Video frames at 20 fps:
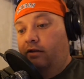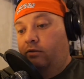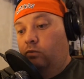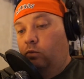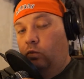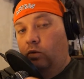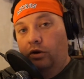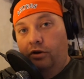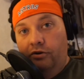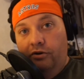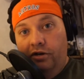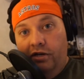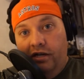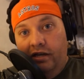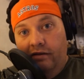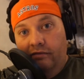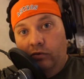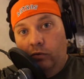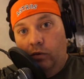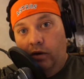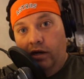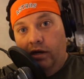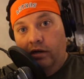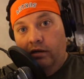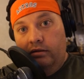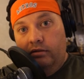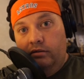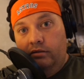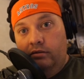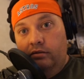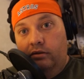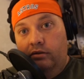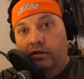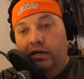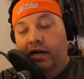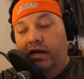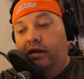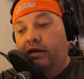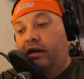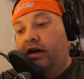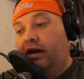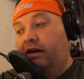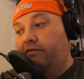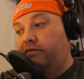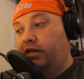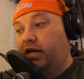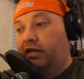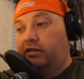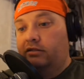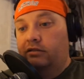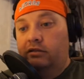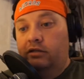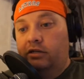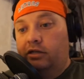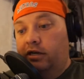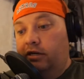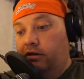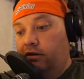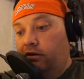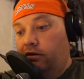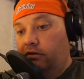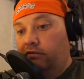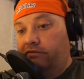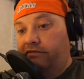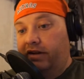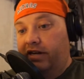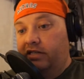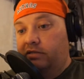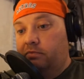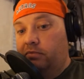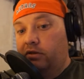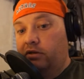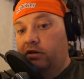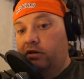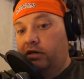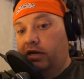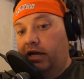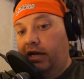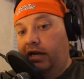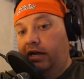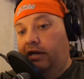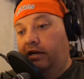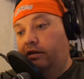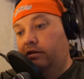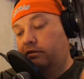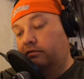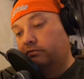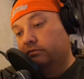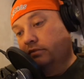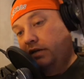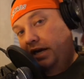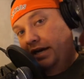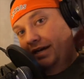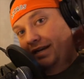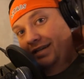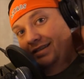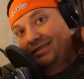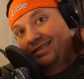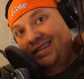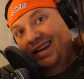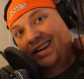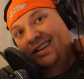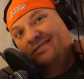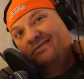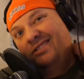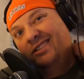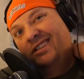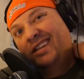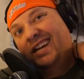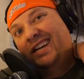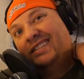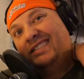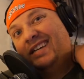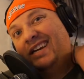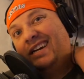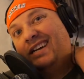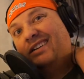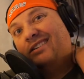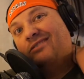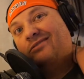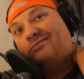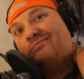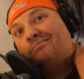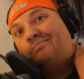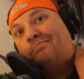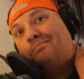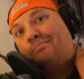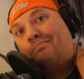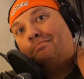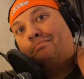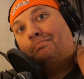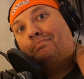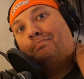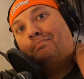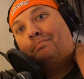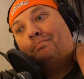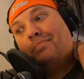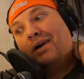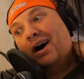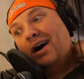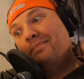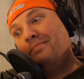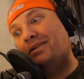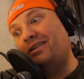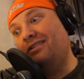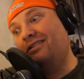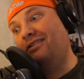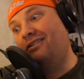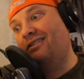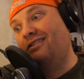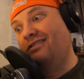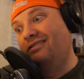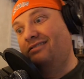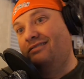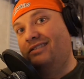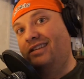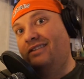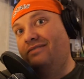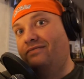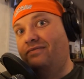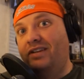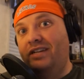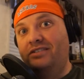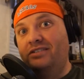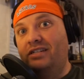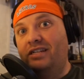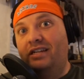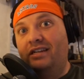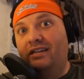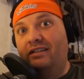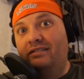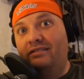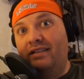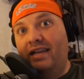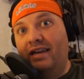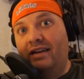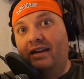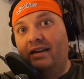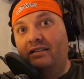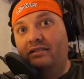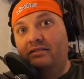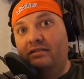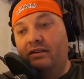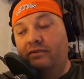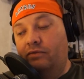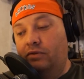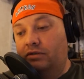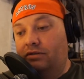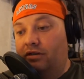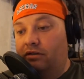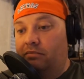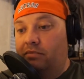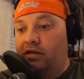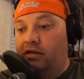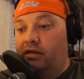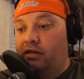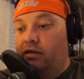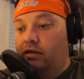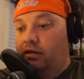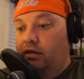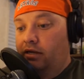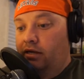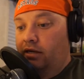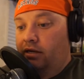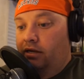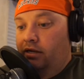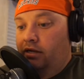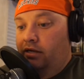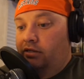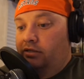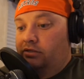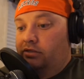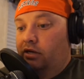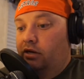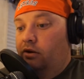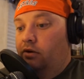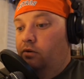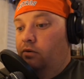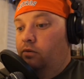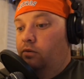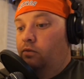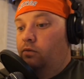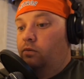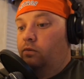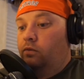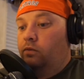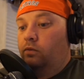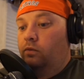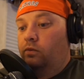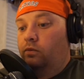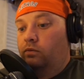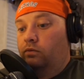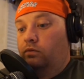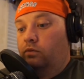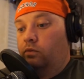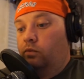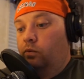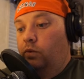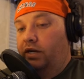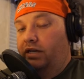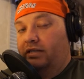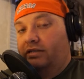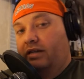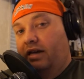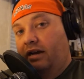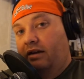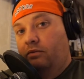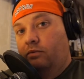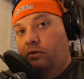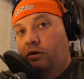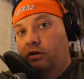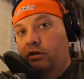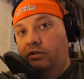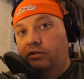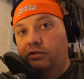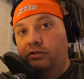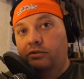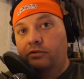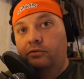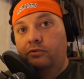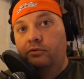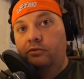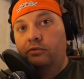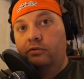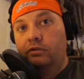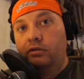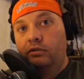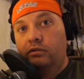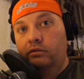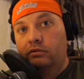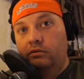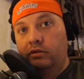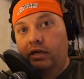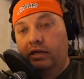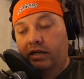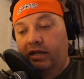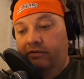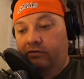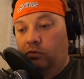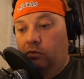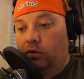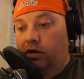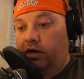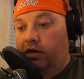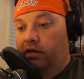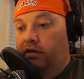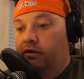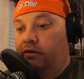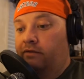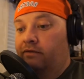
We're doing a giveaway. Okay, I've got to looking on Facebook, and I guess I didn't realize how popular that fishing and that kind of stuff was going to be. So we decided we're going to do a giveaway.